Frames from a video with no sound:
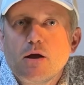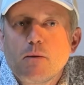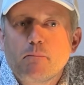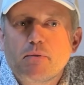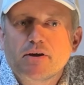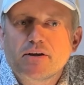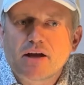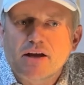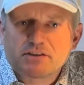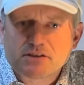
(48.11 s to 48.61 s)

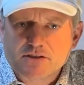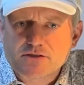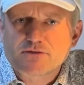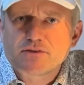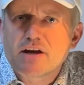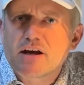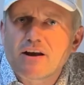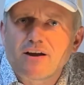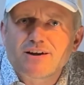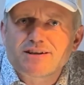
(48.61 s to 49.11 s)
But I just
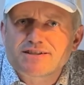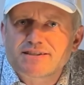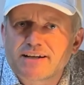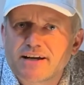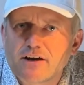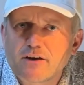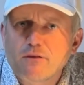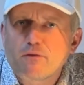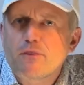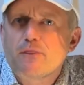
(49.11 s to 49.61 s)
realized that
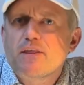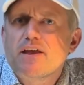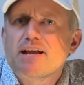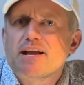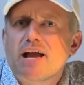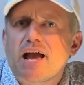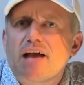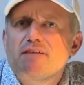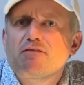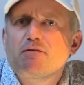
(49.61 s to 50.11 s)
I don't
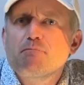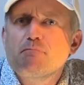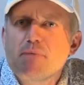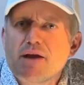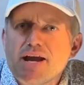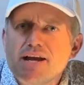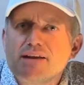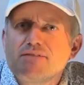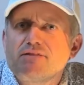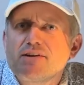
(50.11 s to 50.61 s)
think I ever
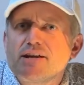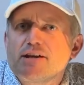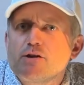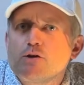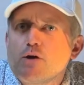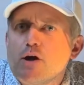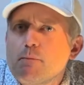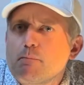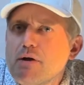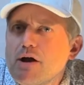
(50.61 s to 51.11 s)
made a
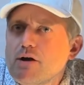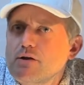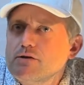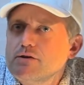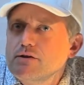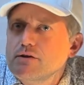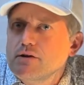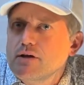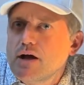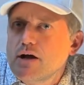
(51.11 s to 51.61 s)
video
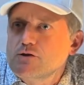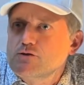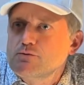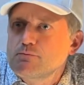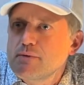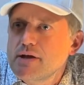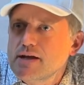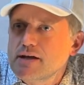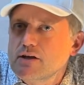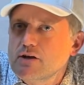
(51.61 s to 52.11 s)
about how to
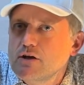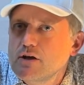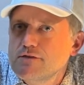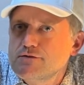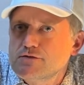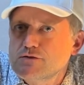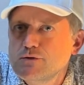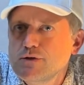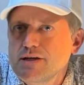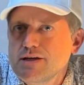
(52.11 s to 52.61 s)
make a
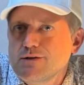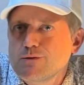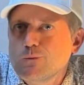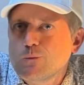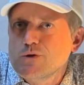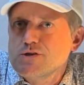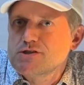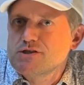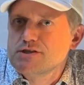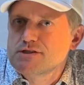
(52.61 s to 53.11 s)
curved screen,
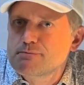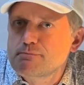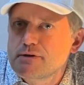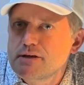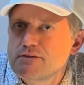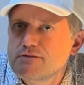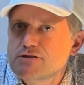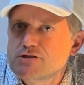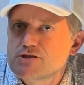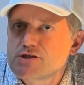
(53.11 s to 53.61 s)
which is a
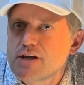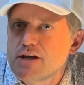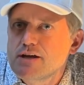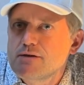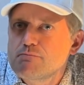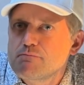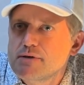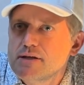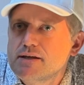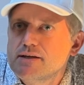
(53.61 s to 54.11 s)
bit of a
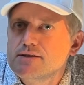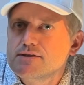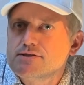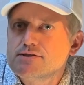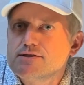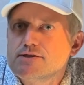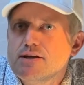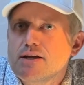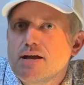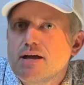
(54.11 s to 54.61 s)
shame
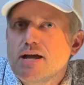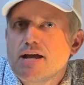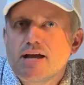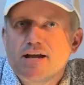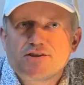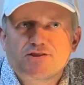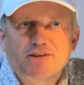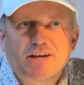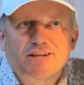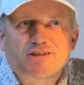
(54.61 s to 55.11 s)
because
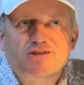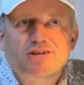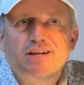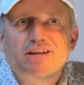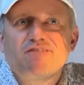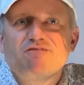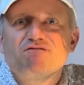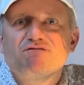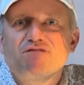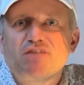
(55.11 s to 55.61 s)
it's
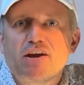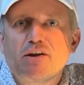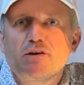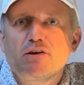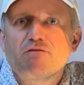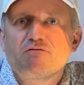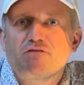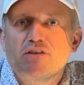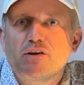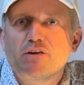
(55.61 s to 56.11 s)
actually
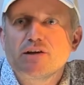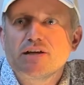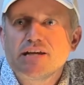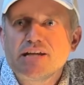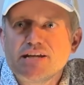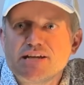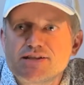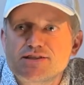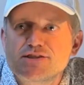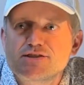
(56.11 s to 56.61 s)
very, very
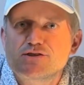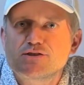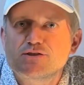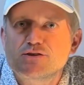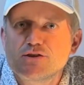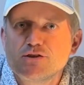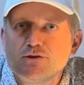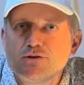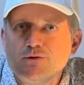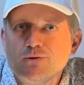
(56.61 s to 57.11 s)
easy to
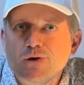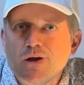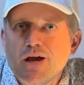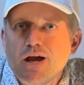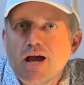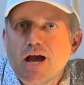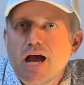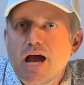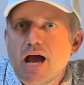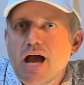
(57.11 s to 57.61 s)
do
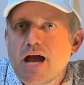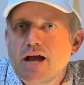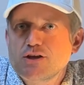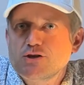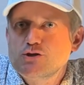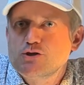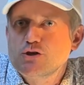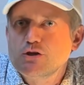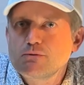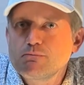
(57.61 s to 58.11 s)

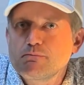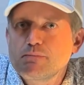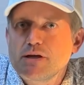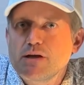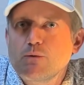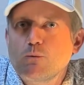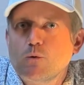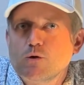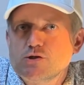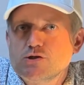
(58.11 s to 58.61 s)
and shouldn't
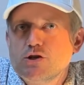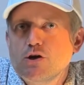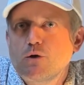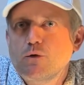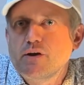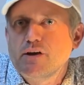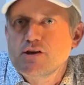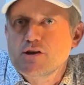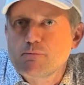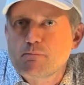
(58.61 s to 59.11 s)
be what's
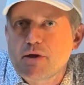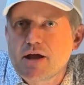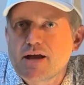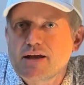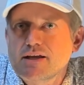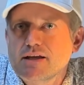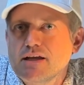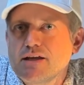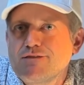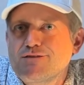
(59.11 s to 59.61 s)
holding you
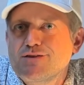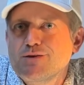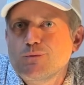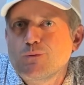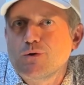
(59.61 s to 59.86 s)
back if you